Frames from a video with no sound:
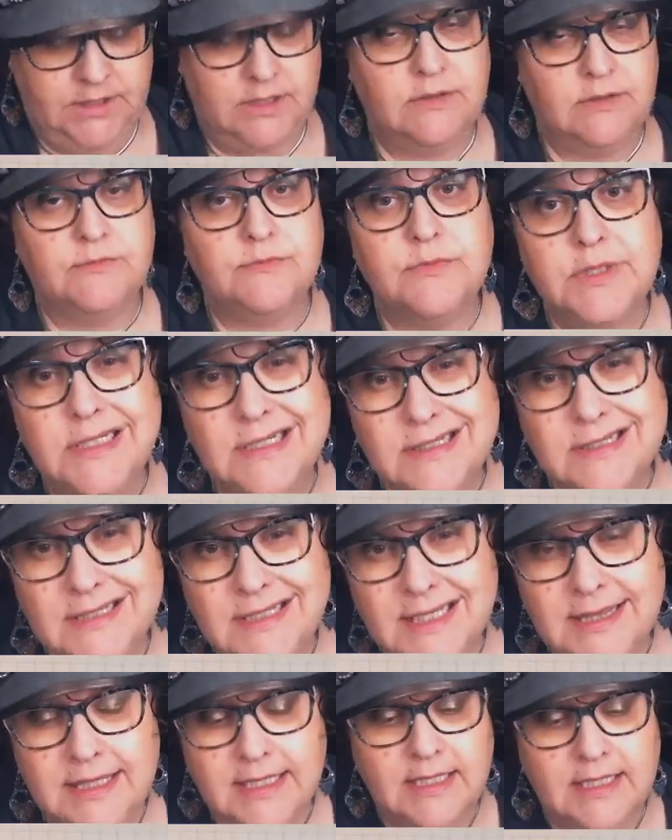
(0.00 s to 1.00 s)

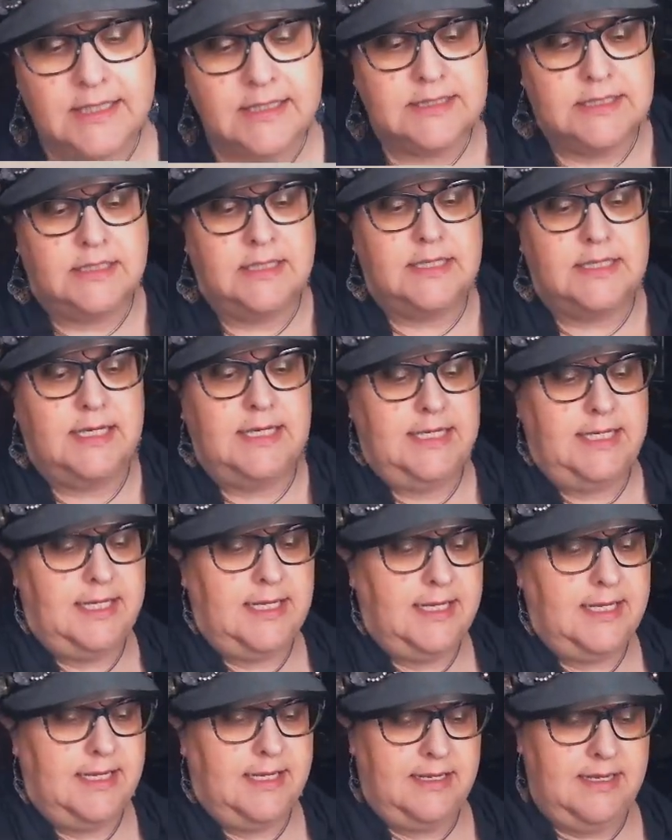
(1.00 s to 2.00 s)
really think it's a good
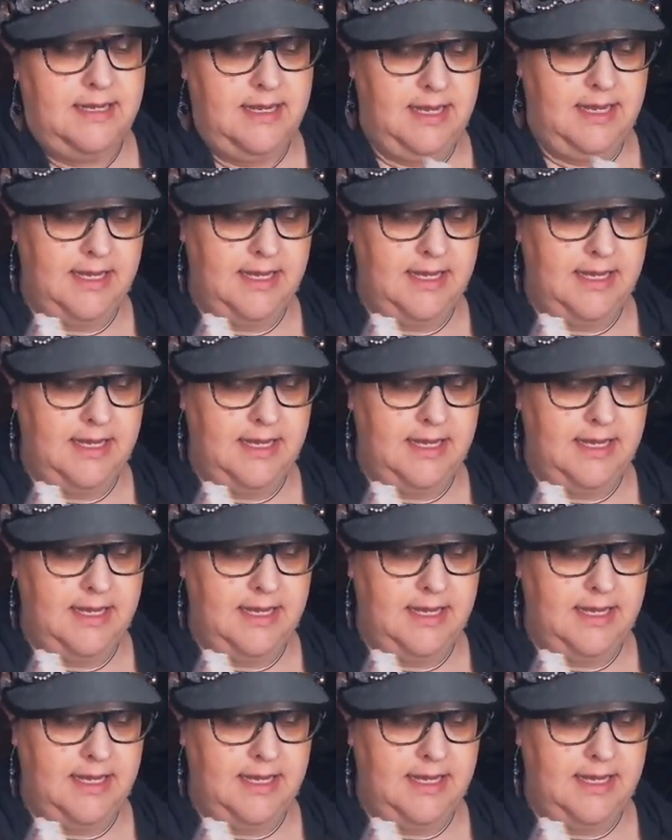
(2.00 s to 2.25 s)
idea.